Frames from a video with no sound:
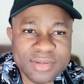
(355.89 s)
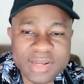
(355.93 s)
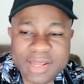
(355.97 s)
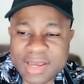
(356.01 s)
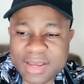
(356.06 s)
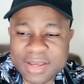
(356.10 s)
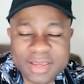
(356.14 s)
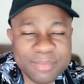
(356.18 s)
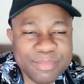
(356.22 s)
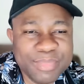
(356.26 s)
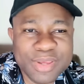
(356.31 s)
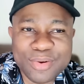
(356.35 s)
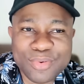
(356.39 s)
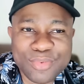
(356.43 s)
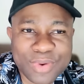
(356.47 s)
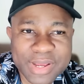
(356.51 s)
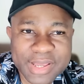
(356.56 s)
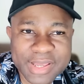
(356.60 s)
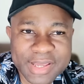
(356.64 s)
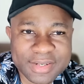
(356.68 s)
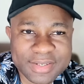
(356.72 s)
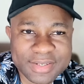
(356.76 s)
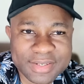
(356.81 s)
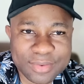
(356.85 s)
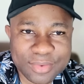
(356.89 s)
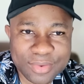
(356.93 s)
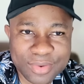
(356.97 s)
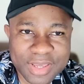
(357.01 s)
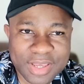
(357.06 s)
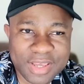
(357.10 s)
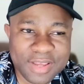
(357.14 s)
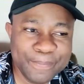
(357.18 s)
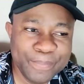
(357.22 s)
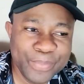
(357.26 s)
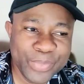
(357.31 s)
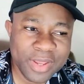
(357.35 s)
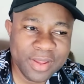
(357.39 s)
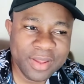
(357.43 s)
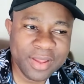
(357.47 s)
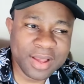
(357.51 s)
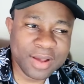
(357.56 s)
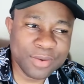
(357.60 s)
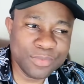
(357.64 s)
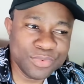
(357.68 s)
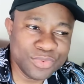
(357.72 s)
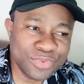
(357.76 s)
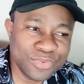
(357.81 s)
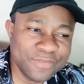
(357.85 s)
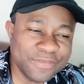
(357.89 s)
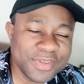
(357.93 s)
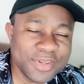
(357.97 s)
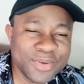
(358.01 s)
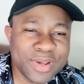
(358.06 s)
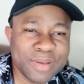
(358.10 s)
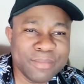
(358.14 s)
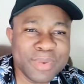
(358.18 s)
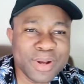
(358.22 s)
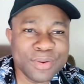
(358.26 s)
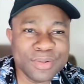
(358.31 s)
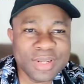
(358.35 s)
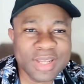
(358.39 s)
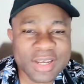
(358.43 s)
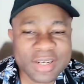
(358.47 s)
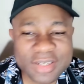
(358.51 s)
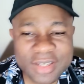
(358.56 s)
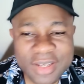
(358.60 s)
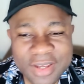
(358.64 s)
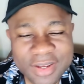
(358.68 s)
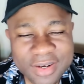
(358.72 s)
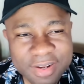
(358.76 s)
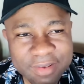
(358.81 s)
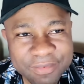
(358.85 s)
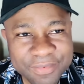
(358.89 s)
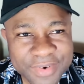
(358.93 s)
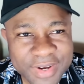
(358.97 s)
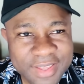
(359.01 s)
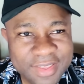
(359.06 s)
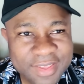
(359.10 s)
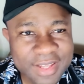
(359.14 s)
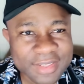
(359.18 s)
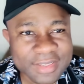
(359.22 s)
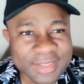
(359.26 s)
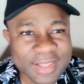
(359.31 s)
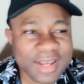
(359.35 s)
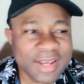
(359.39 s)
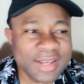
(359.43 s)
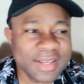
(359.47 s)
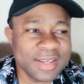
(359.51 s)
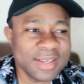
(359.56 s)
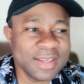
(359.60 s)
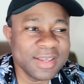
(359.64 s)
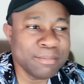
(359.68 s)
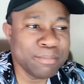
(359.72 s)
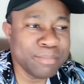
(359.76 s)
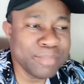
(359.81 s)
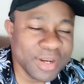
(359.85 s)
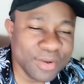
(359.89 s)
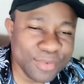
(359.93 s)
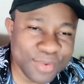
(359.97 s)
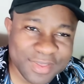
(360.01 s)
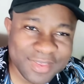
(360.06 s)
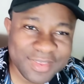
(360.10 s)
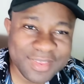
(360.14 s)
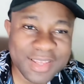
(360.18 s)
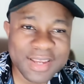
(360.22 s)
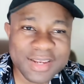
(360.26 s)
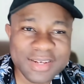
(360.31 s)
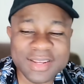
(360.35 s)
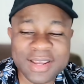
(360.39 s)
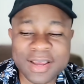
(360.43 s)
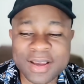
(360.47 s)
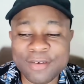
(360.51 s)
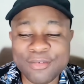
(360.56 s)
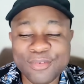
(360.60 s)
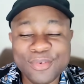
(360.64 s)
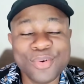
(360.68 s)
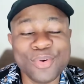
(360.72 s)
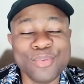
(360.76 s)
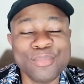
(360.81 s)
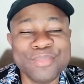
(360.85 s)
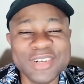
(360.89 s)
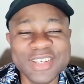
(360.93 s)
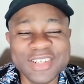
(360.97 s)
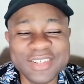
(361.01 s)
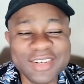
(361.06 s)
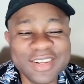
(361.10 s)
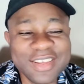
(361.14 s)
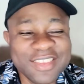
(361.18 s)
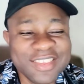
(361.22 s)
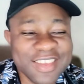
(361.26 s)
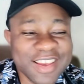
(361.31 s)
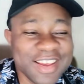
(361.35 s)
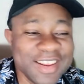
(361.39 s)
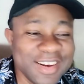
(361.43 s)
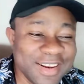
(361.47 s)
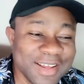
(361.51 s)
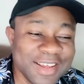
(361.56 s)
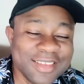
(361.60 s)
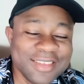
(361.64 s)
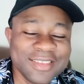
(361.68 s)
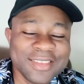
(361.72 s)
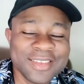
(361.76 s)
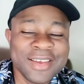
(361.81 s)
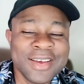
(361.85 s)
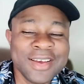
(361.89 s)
They are keeping quiet. Okay, I will do video about that. The fresh attack in Benue State, they have completely silenced